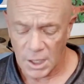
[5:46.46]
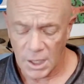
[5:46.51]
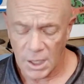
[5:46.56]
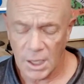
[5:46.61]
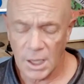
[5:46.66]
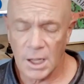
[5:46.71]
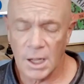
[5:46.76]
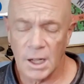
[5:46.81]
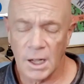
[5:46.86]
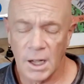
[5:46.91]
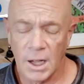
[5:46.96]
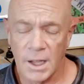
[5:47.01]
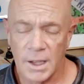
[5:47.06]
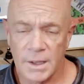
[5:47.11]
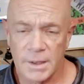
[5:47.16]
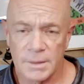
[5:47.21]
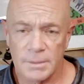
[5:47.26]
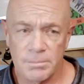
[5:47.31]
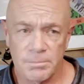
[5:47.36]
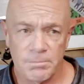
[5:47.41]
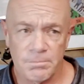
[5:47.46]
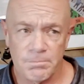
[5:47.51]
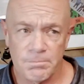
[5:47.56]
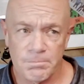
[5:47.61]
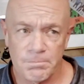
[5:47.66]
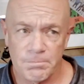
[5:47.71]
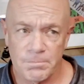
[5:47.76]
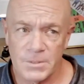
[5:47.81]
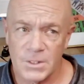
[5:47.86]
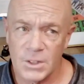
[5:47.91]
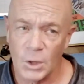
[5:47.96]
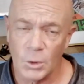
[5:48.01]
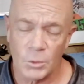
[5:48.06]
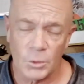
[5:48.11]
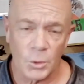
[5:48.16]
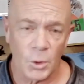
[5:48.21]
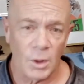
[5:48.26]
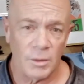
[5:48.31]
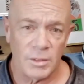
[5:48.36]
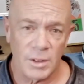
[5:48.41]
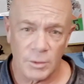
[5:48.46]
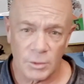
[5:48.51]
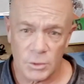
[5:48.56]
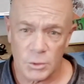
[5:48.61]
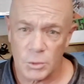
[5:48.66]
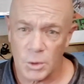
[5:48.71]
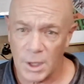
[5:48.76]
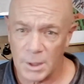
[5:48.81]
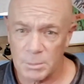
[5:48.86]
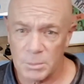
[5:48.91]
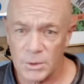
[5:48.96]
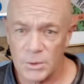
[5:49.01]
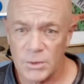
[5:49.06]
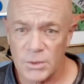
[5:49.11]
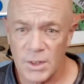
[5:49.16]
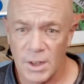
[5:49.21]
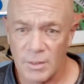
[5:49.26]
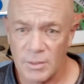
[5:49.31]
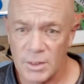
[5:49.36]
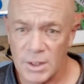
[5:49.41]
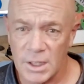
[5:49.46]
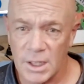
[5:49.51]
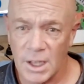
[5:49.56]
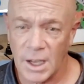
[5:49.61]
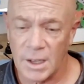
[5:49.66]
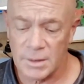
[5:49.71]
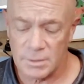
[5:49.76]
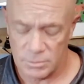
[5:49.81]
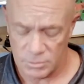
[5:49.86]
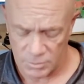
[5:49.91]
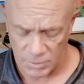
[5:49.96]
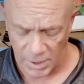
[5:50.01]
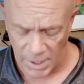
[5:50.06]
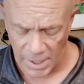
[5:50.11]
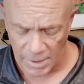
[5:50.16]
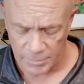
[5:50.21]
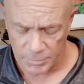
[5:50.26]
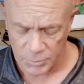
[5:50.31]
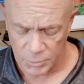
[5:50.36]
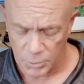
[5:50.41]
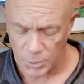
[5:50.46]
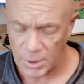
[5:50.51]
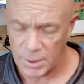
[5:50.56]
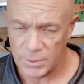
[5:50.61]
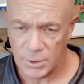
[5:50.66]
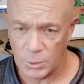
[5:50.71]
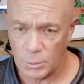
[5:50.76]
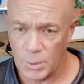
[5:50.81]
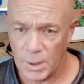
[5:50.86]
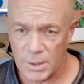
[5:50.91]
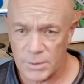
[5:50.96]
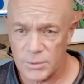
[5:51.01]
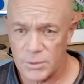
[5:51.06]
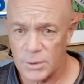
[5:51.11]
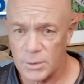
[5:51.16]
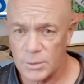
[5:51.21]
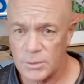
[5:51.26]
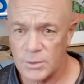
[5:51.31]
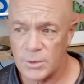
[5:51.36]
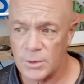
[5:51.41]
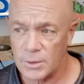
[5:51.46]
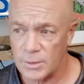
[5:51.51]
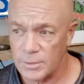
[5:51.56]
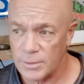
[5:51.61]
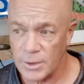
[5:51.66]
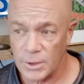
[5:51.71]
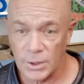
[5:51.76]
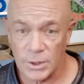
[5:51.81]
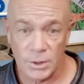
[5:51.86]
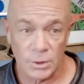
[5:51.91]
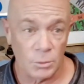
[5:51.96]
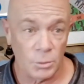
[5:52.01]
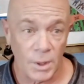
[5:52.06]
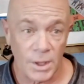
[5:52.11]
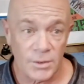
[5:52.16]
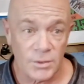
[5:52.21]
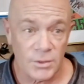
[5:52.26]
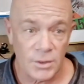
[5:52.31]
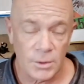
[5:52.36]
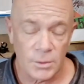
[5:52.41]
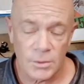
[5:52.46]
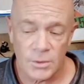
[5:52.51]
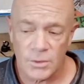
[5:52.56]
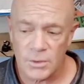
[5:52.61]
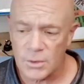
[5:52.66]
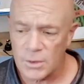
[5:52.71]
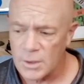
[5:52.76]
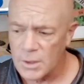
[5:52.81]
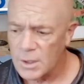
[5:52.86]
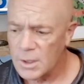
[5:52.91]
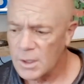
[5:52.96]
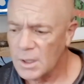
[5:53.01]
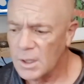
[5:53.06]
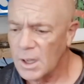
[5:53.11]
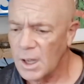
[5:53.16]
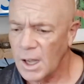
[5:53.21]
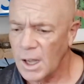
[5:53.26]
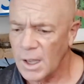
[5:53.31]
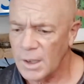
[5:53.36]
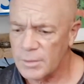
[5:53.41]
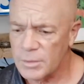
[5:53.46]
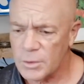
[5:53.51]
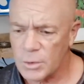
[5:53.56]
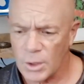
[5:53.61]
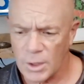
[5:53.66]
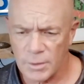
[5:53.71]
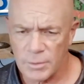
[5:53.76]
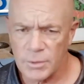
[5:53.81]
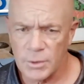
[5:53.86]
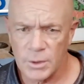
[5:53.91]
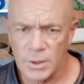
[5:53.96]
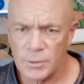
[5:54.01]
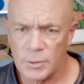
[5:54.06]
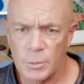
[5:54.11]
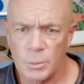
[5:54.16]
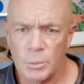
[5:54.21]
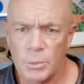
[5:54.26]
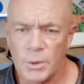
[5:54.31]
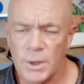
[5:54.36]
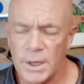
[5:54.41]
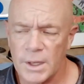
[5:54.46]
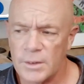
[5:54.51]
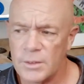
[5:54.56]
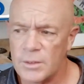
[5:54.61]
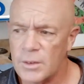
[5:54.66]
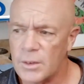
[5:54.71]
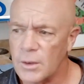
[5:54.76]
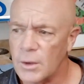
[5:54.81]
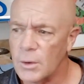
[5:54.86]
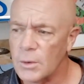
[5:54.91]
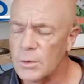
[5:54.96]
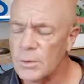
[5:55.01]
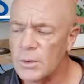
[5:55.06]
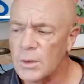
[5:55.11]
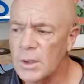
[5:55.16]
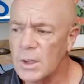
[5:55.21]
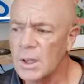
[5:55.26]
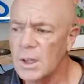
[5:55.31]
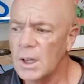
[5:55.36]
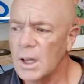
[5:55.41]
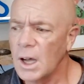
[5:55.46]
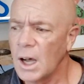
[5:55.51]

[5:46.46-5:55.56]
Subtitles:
I don't know. I've never tried Blue 70. I have tried their wetsuits. They're very good wetsuits. I've tried a few different brands of those.